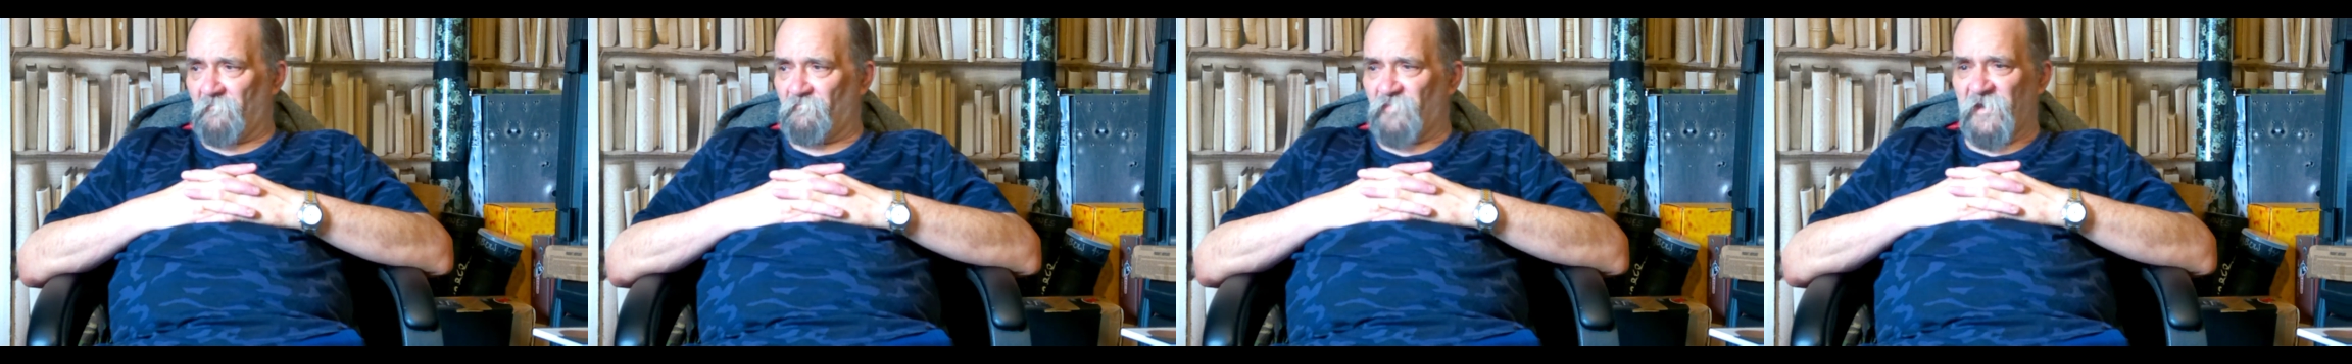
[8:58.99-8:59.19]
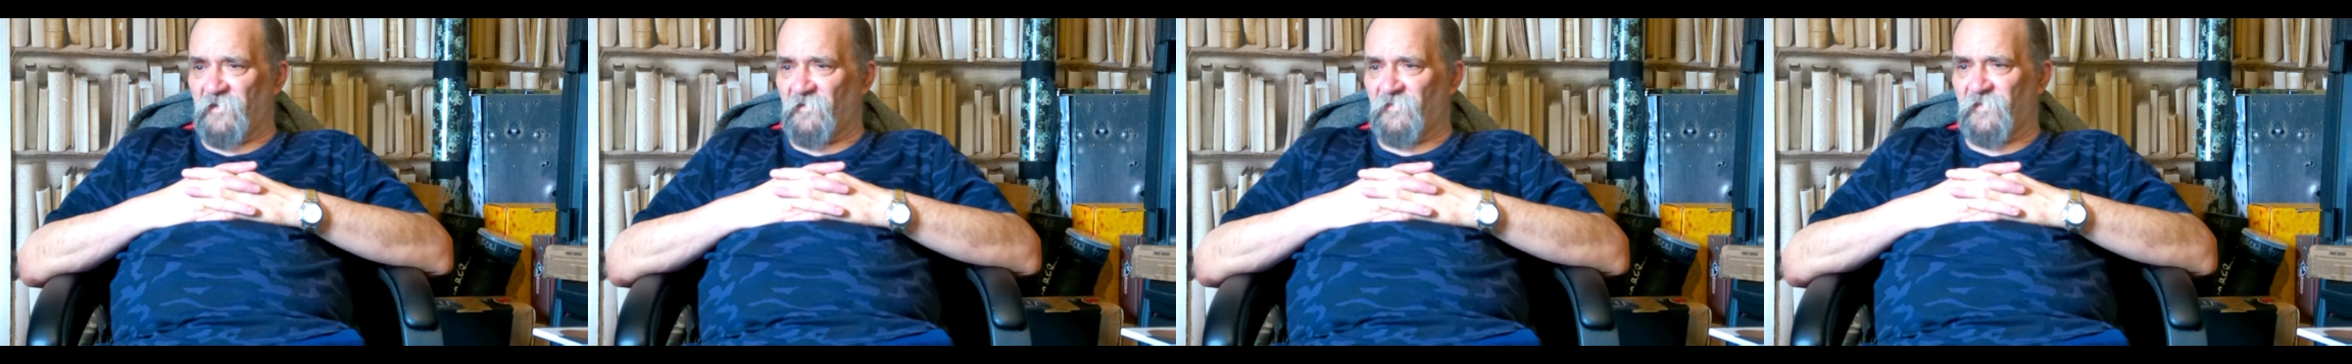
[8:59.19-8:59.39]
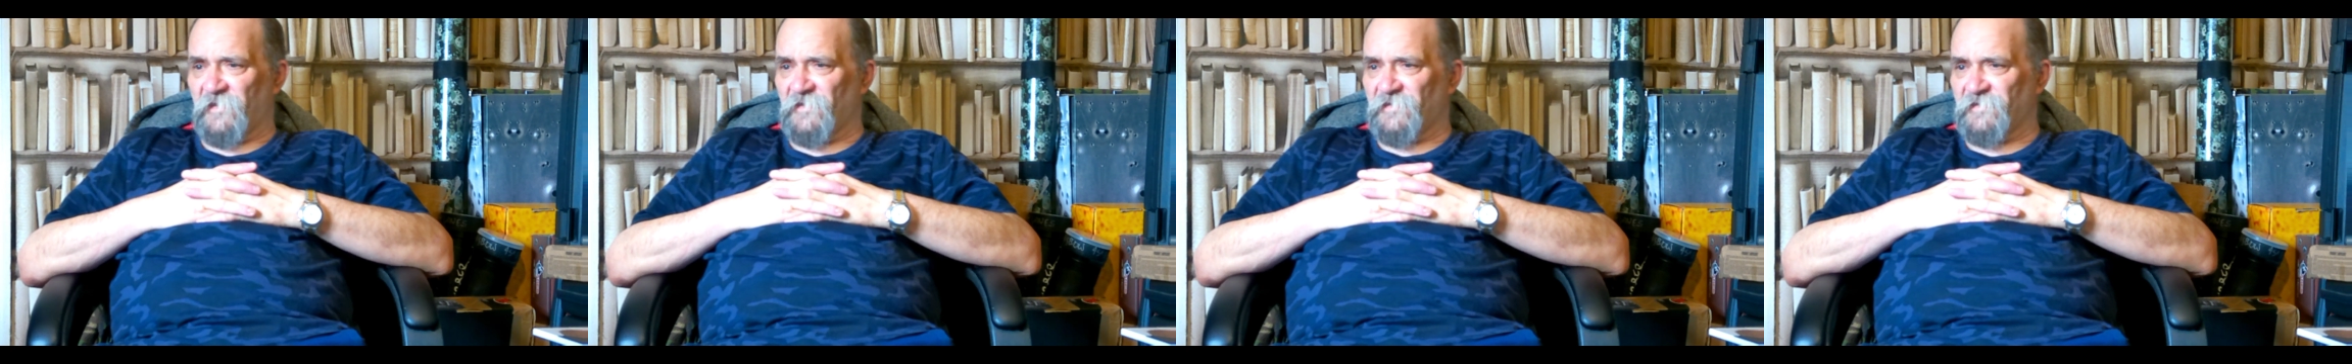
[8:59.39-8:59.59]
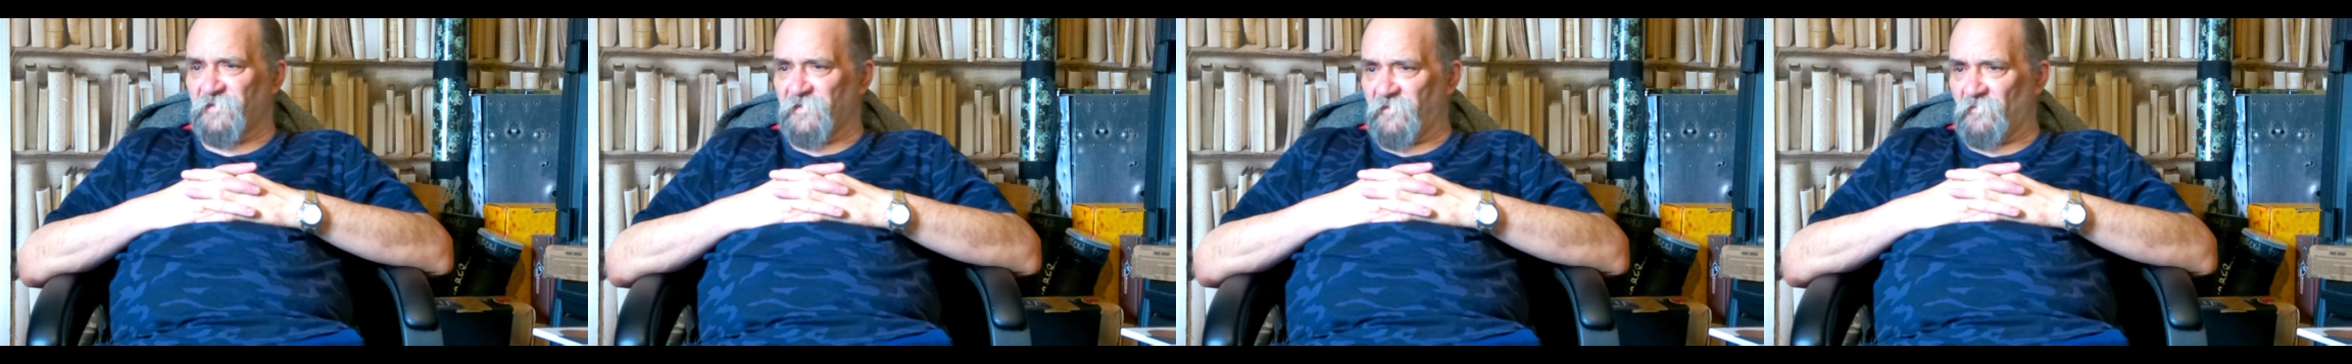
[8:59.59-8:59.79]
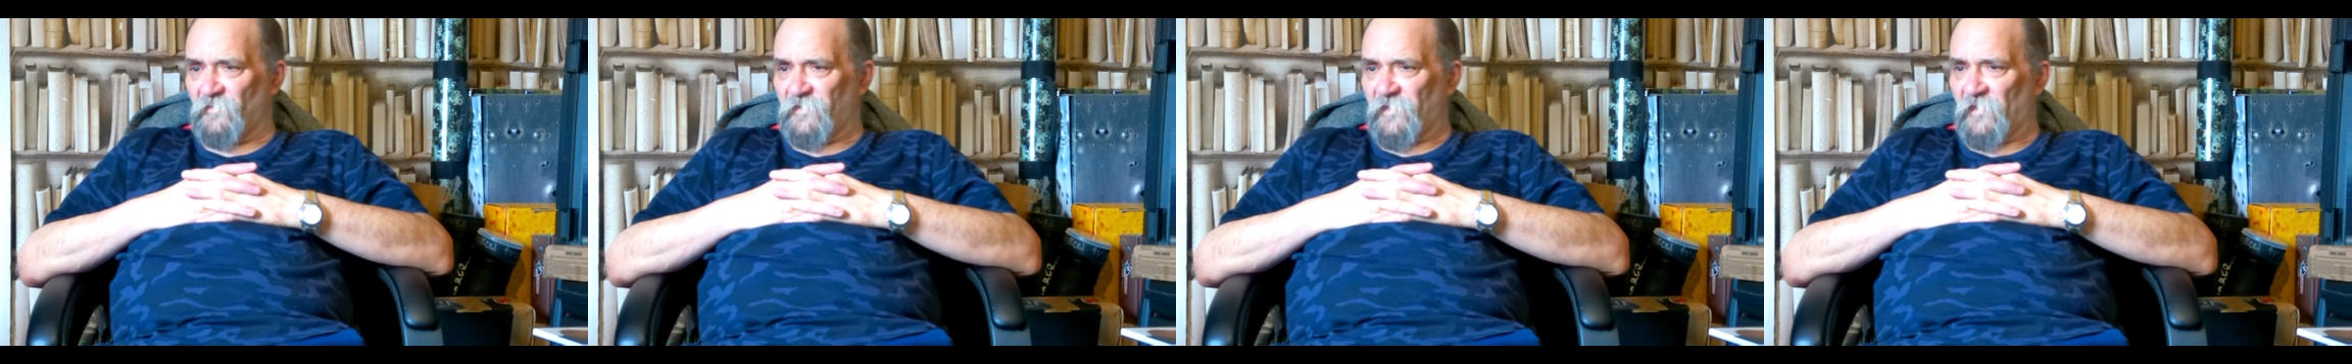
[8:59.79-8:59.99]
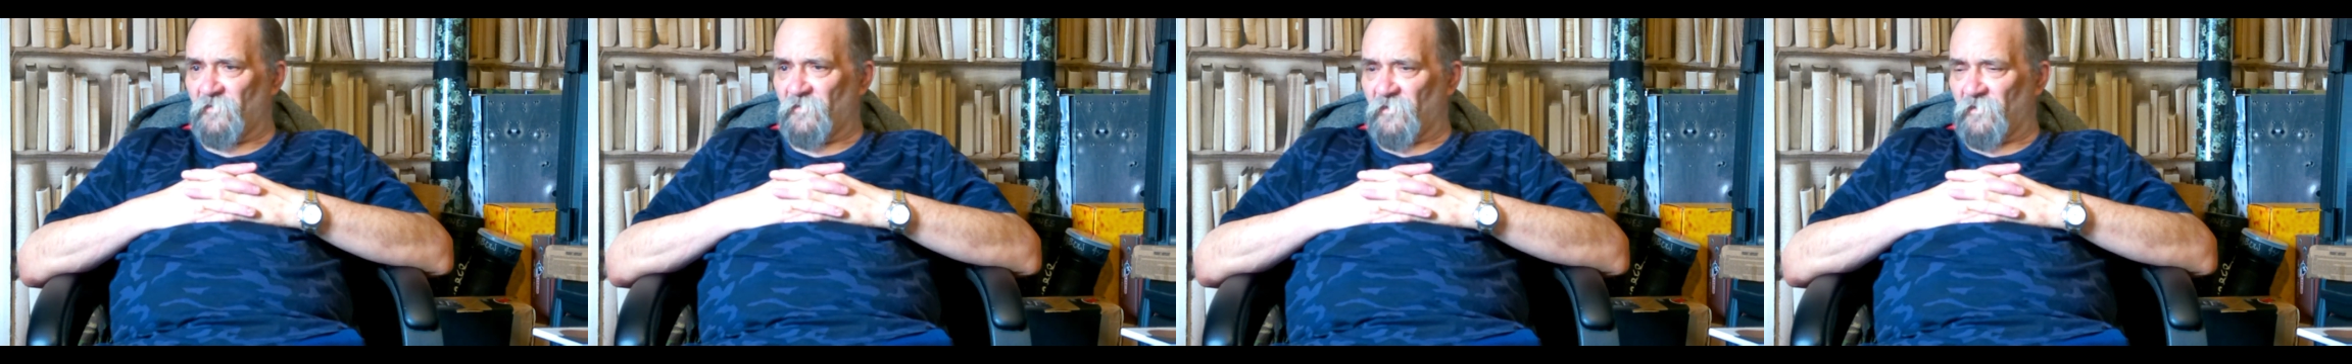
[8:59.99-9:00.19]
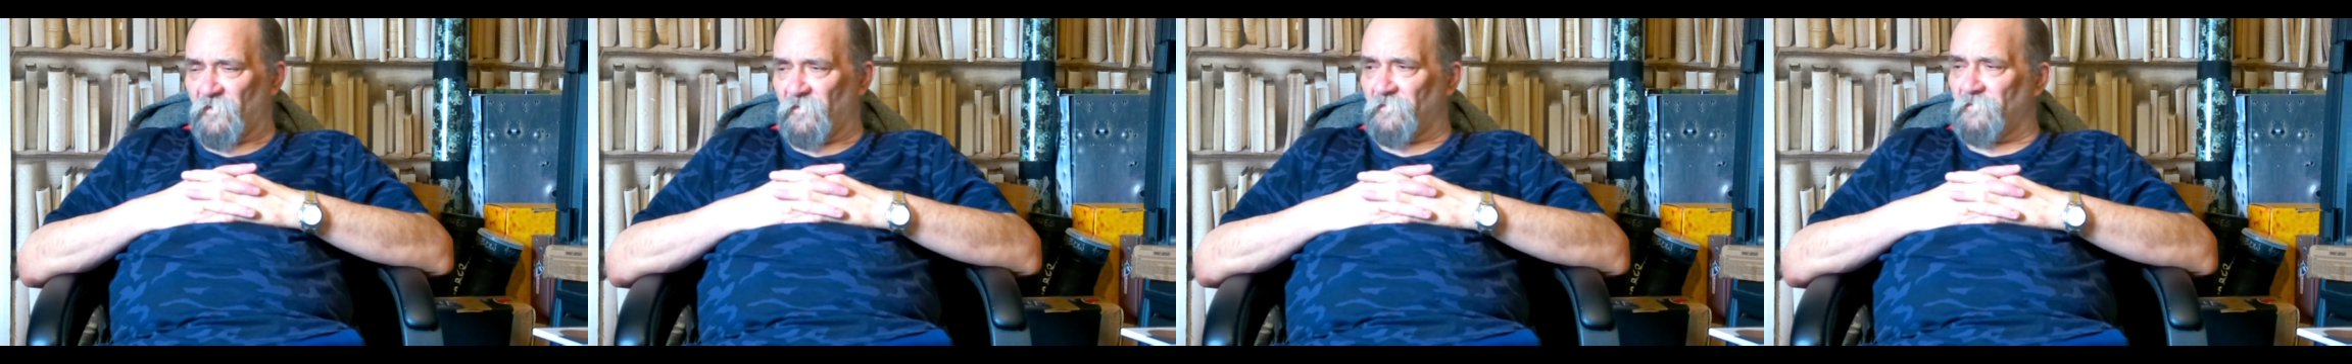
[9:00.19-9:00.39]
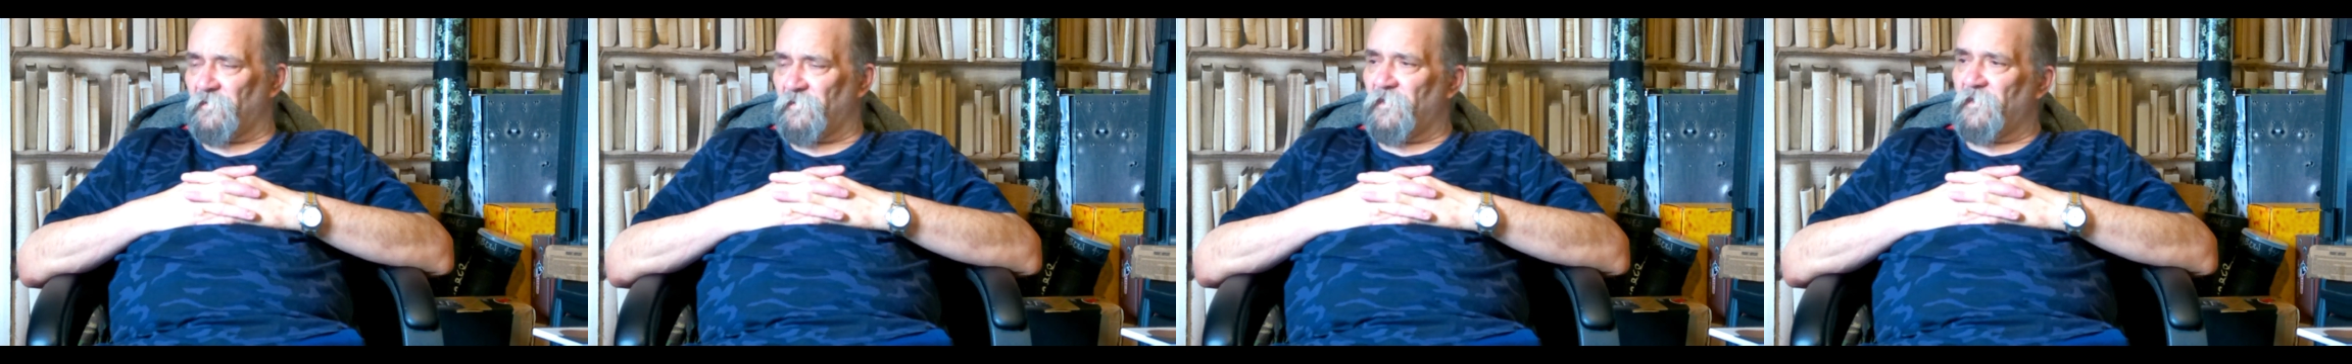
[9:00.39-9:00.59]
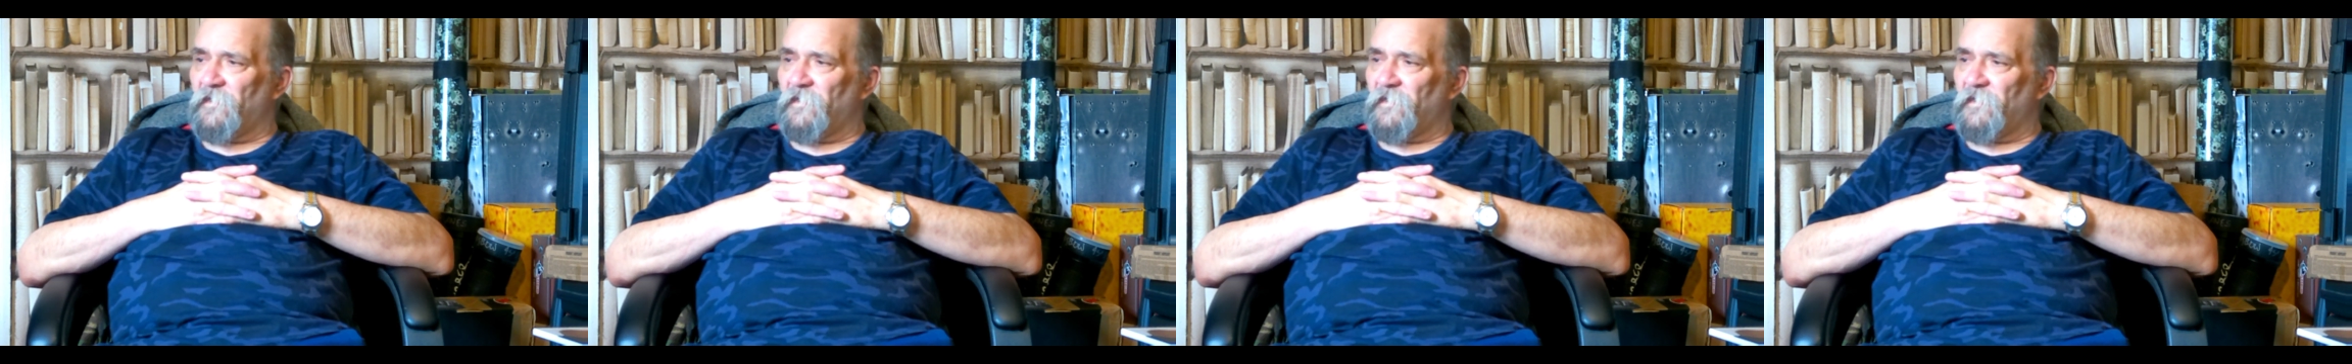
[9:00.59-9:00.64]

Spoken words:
Better things to do with alcohol.